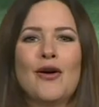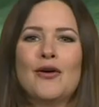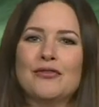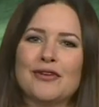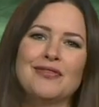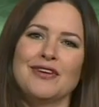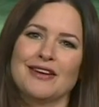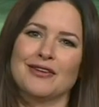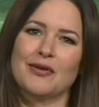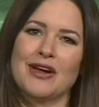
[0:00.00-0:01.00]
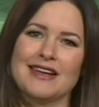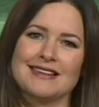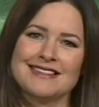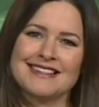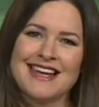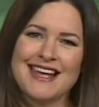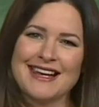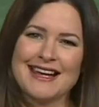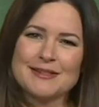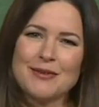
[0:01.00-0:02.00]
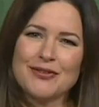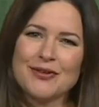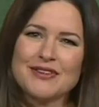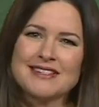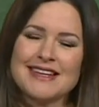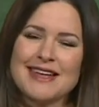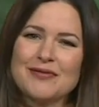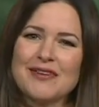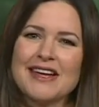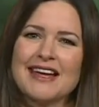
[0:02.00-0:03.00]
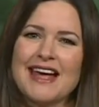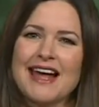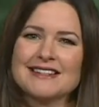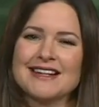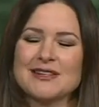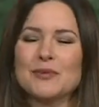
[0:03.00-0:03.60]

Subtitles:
or 15 degrees. Now, as we move through this evening and tonight,